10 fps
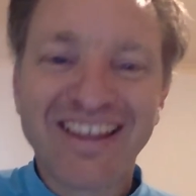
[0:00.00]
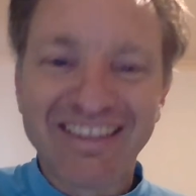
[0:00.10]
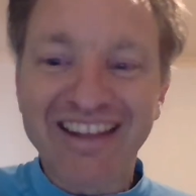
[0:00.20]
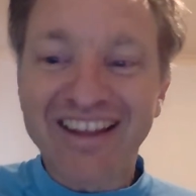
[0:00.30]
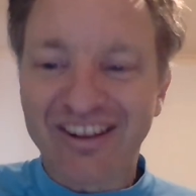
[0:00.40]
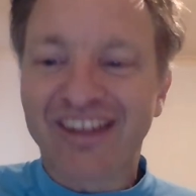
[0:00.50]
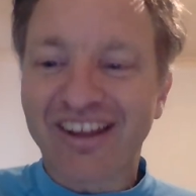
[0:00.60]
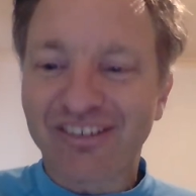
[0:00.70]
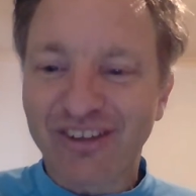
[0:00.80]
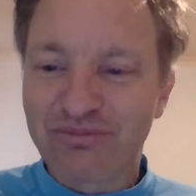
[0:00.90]
that's
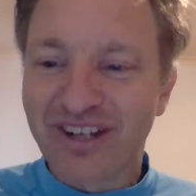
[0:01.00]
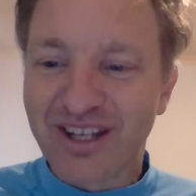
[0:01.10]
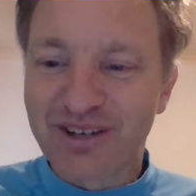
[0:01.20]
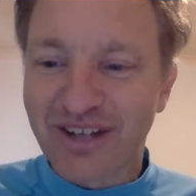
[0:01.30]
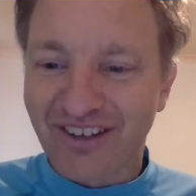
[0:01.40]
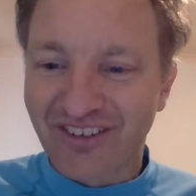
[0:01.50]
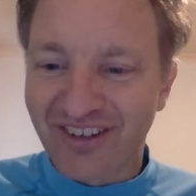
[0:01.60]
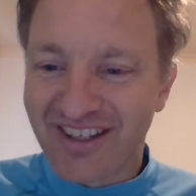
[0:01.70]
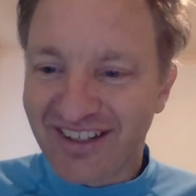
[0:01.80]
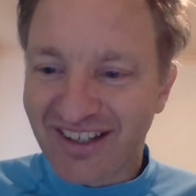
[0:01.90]
actually pretty good,
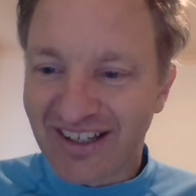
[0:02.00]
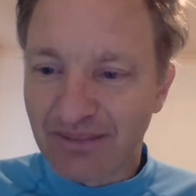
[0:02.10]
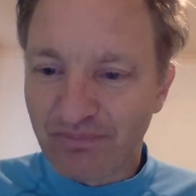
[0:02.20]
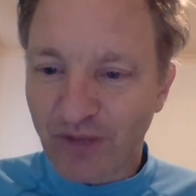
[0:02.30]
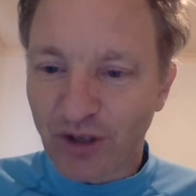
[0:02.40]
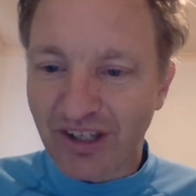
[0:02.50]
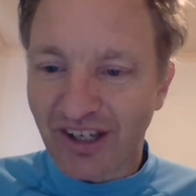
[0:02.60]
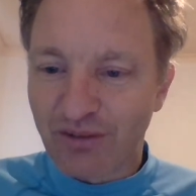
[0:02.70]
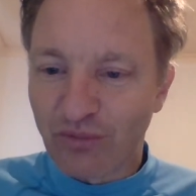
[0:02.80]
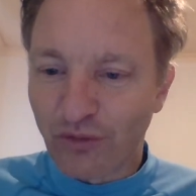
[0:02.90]
actually.
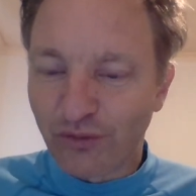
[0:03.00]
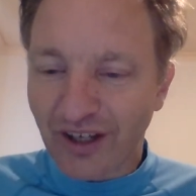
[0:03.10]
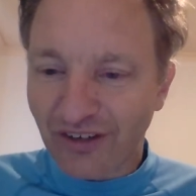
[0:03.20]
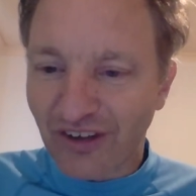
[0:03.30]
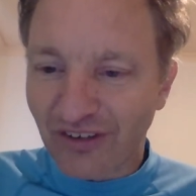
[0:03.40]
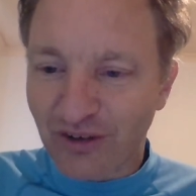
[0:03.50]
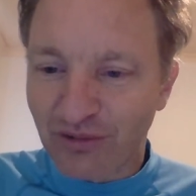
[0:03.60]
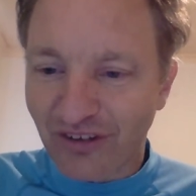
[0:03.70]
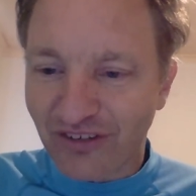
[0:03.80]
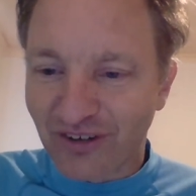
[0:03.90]
Okay, well, Flux has a
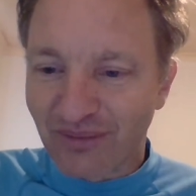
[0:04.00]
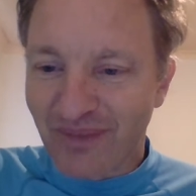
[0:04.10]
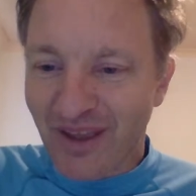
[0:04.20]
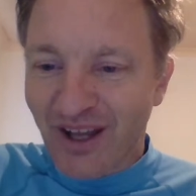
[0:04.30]
question.